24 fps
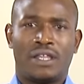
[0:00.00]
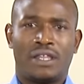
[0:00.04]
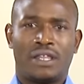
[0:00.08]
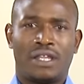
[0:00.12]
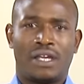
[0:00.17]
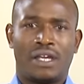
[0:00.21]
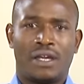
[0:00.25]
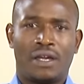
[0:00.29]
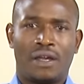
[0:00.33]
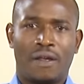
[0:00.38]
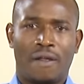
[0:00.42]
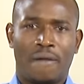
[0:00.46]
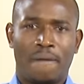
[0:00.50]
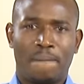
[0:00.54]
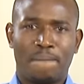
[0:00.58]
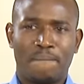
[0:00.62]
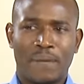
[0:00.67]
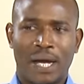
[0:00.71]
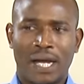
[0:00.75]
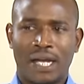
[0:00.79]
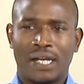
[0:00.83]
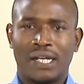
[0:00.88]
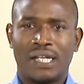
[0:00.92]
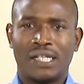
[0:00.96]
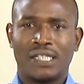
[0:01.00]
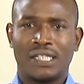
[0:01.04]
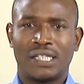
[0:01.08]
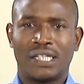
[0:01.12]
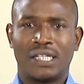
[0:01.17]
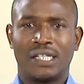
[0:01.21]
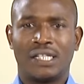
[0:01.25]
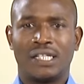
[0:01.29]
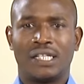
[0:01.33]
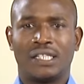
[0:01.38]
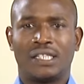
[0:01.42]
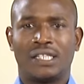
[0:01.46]
the magnet
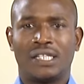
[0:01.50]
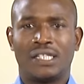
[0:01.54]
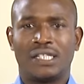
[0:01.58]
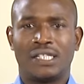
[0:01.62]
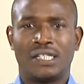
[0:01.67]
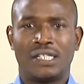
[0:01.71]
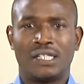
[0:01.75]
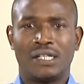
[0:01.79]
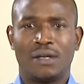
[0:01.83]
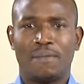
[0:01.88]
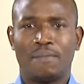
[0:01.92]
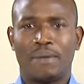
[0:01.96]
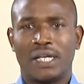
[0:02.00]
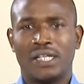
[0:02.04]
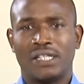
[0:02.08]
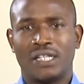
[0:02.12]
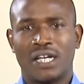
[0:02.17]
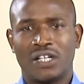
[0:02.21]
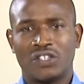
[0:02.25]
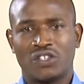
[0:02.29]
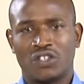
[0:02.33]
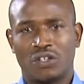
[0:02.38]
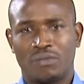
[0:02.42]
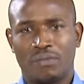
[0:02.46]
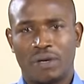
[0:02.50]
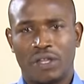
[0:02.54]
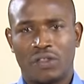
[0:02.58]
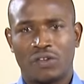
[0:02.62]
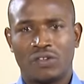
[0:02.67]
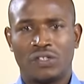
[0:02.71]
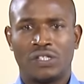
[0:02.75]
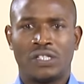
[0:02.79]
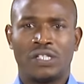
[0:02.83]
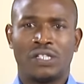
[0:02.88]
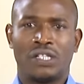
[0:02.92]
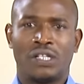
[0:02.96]
created by induction
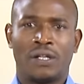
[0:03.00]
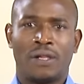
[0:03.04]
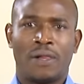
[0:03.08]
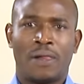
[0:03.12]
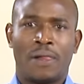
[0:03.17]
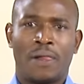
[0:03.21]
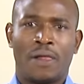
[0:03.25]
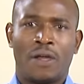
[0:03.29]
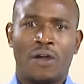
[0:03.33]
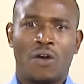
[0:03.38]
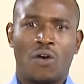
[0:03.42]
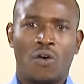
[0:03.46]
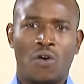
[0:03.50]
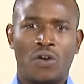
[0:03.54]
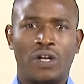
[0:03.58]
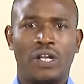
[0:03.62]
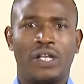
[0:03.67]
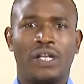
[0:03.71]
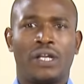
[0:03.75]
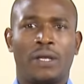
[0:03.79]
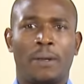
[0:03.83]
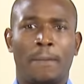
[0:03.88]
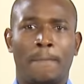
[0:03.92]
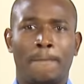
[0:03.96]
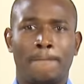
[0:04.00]
method only